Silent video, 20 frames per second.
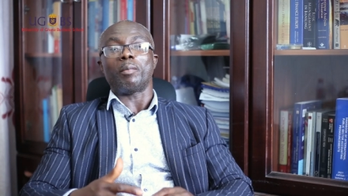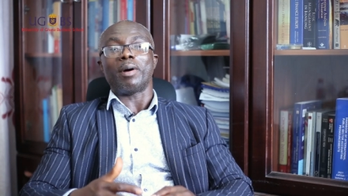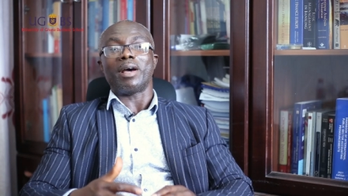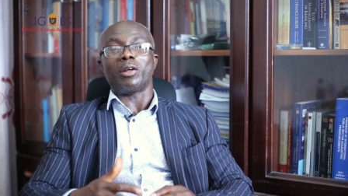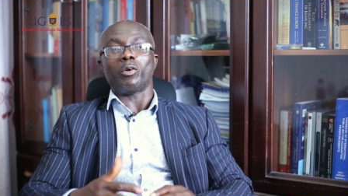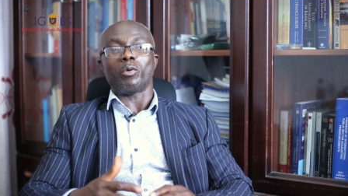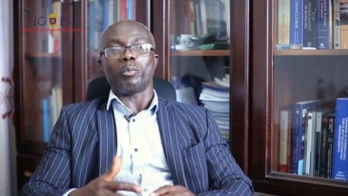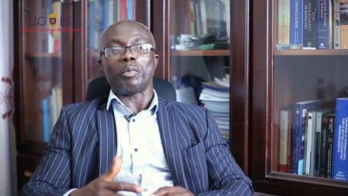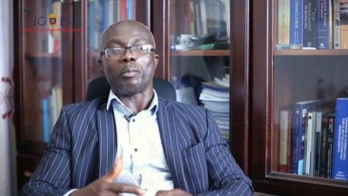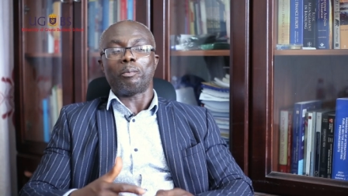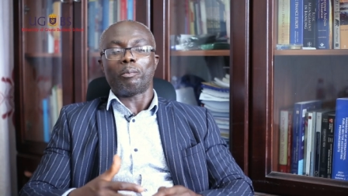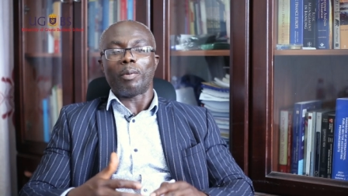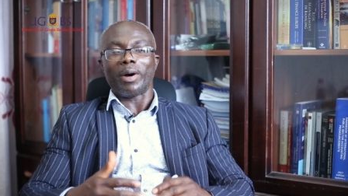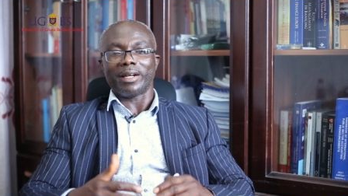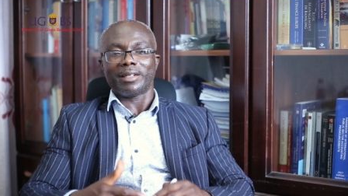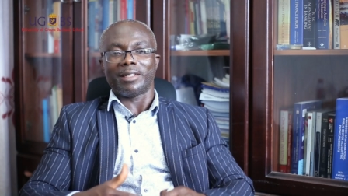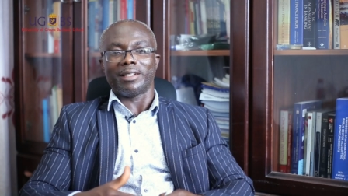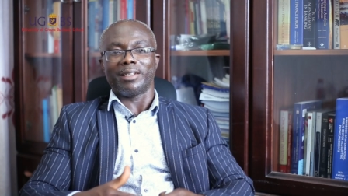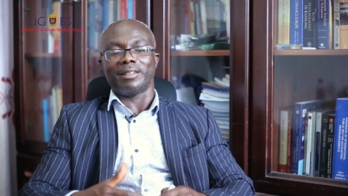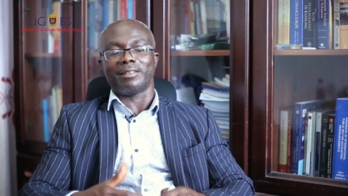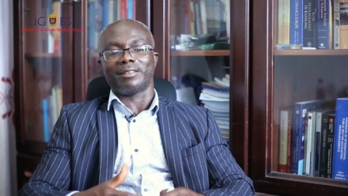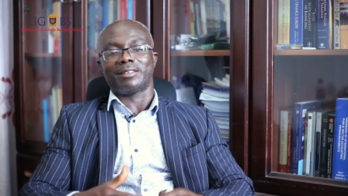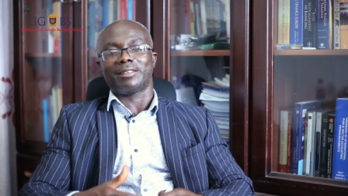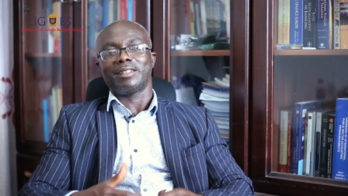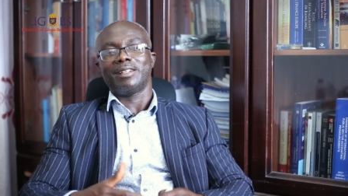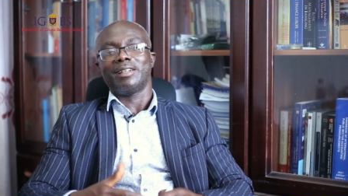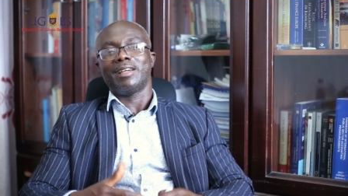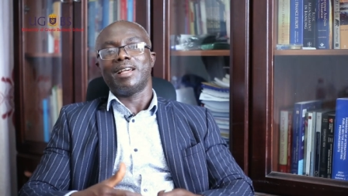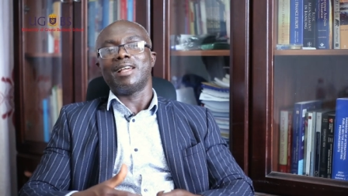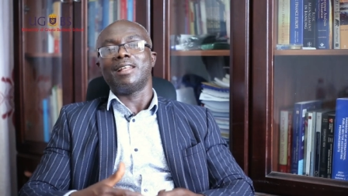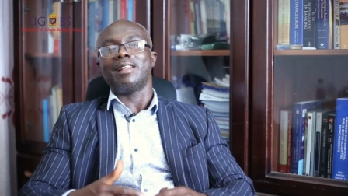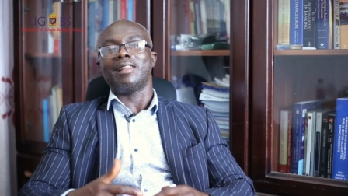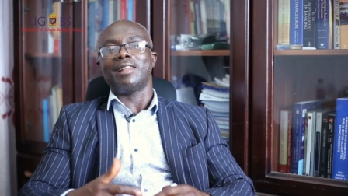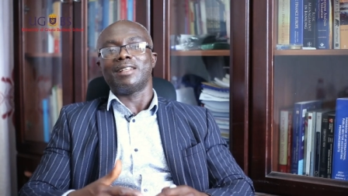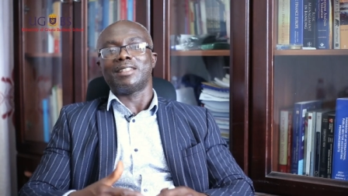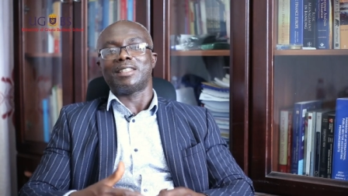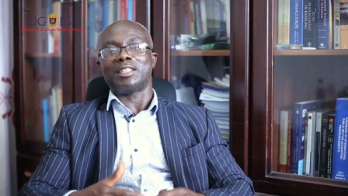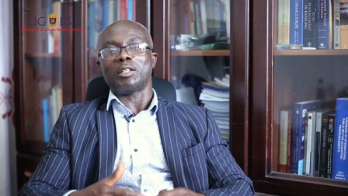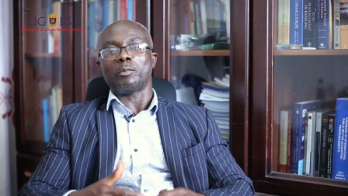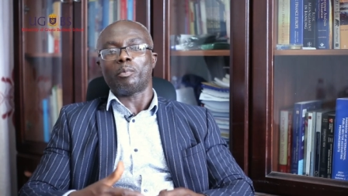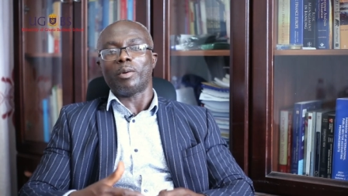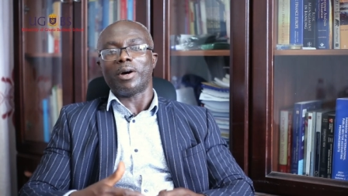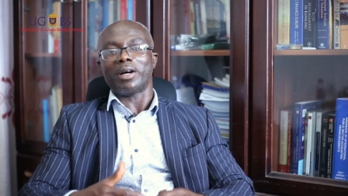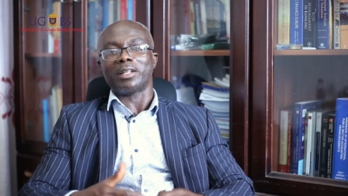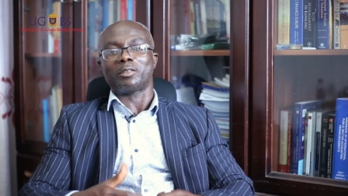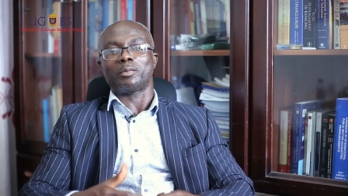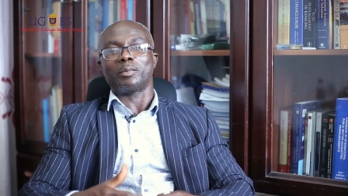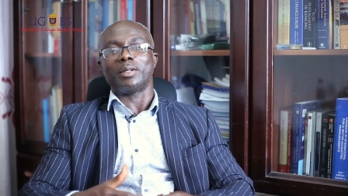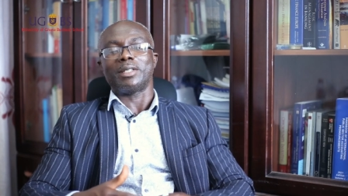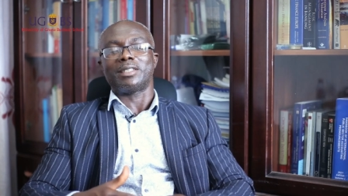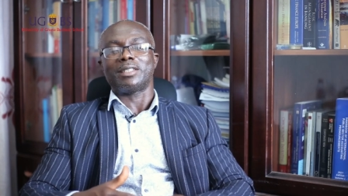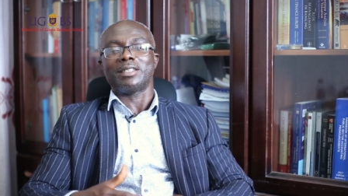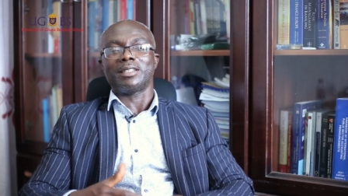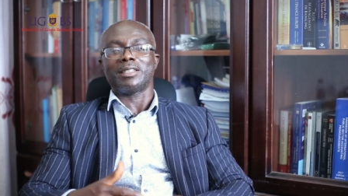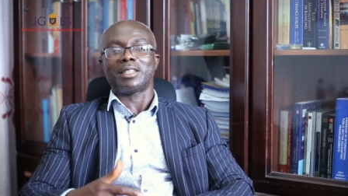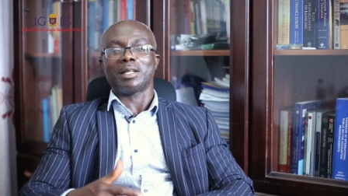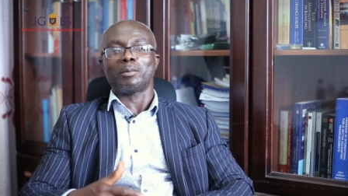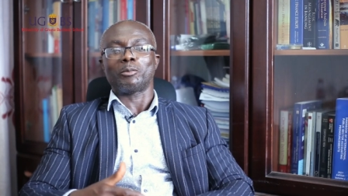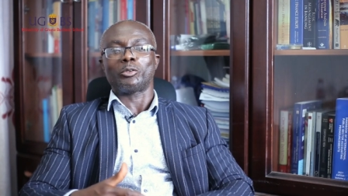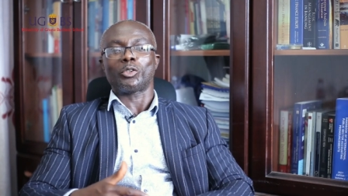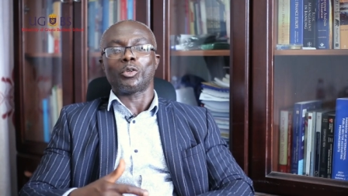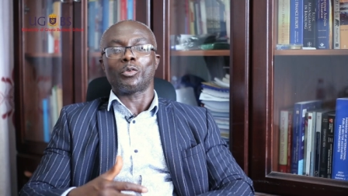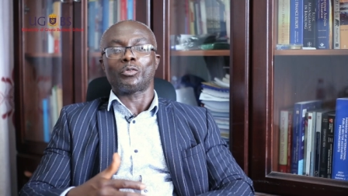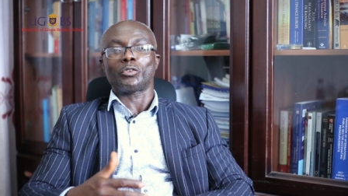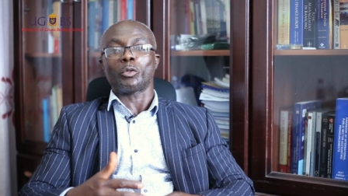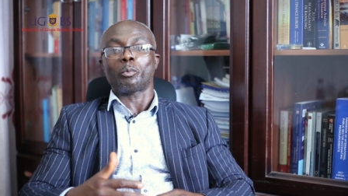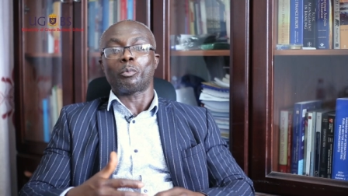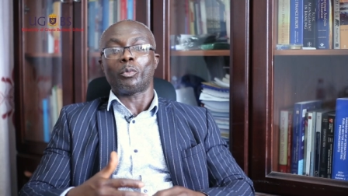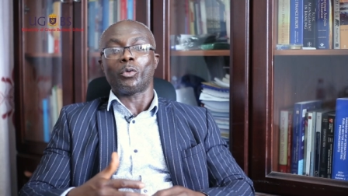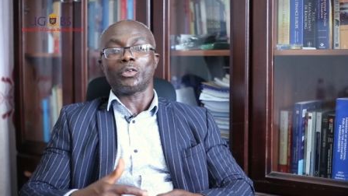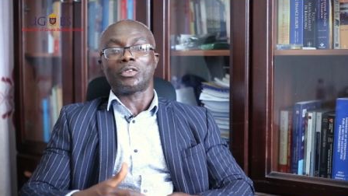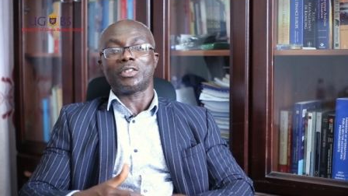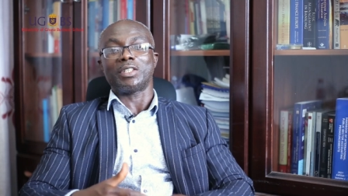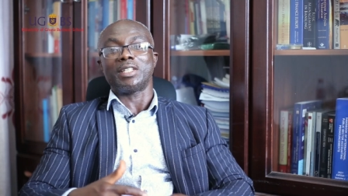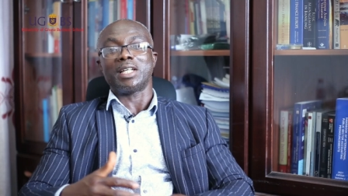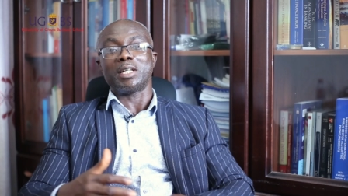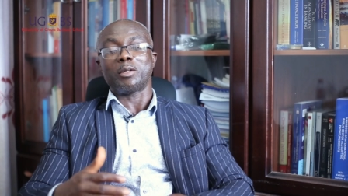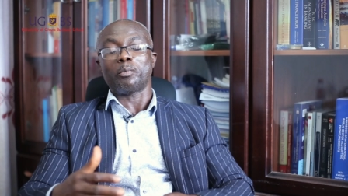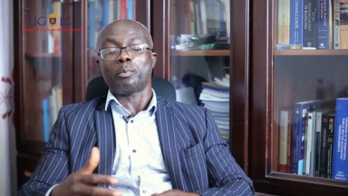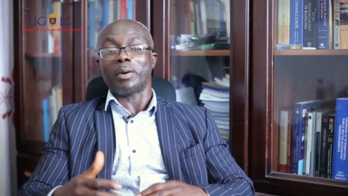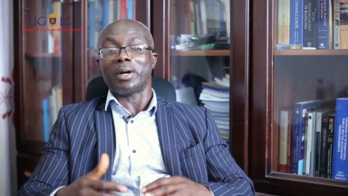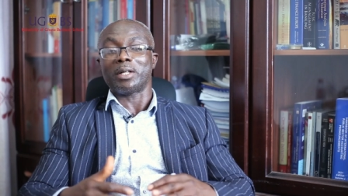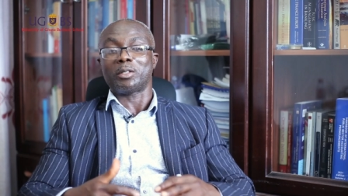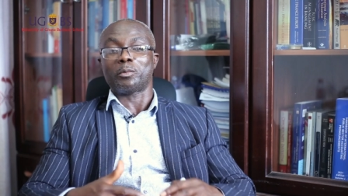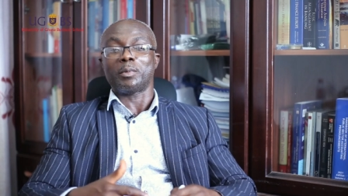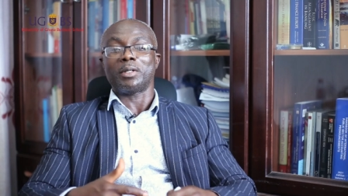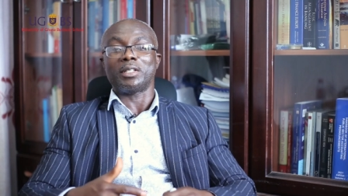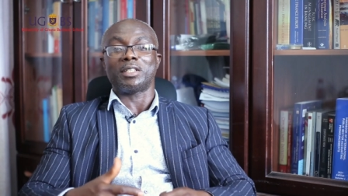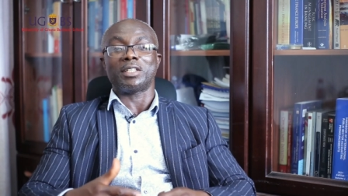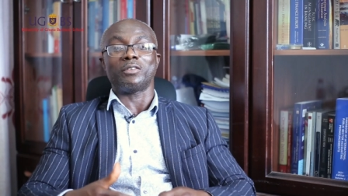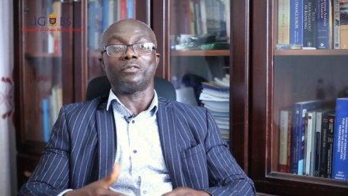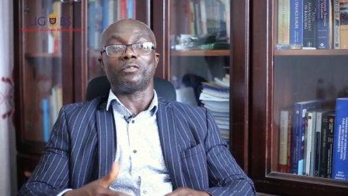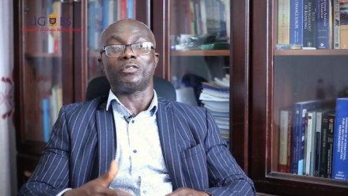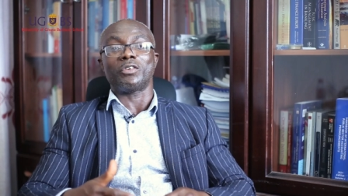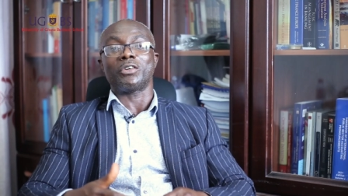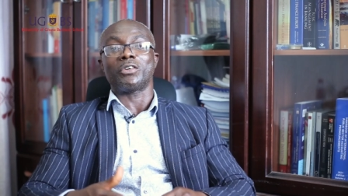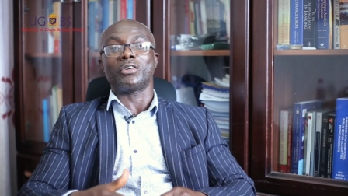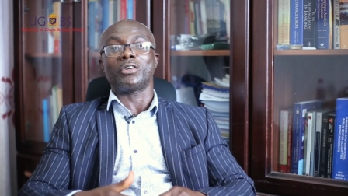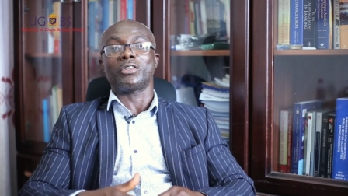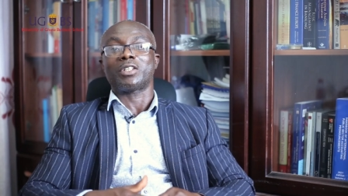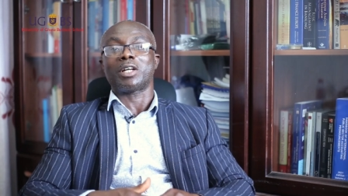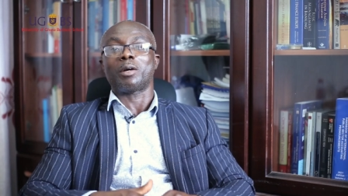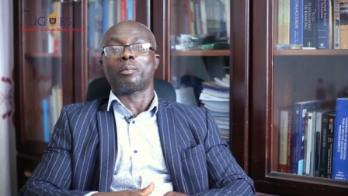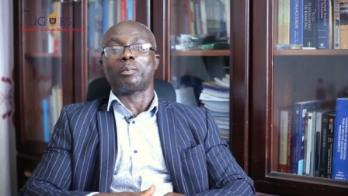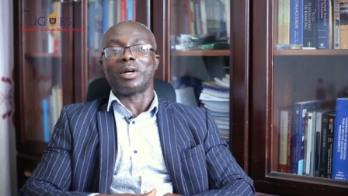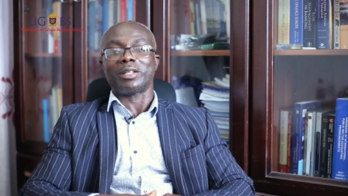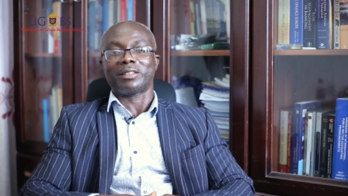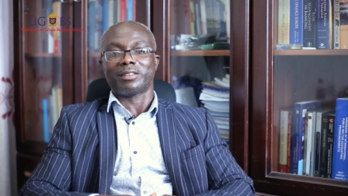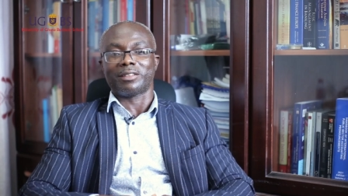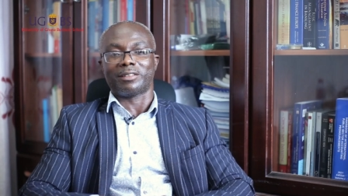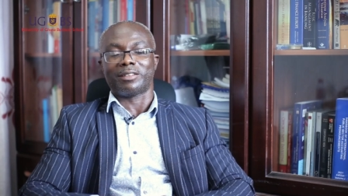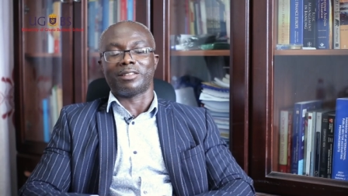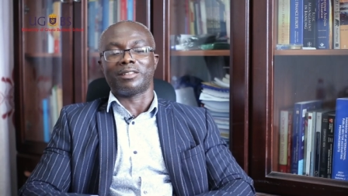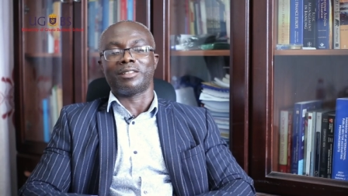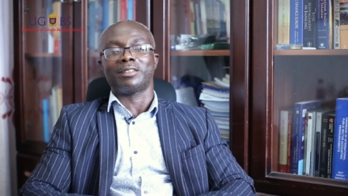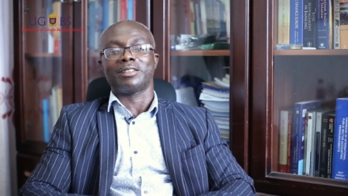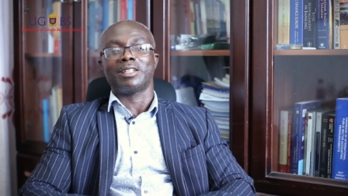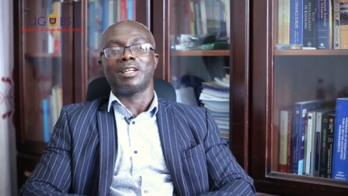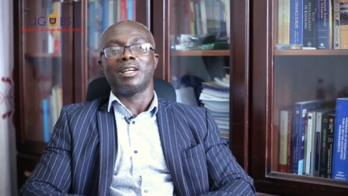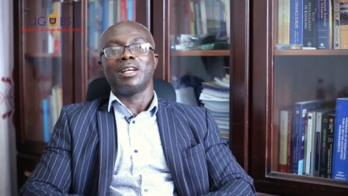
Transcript: but they will be partners in this department in terms of supporting the department in various capacities.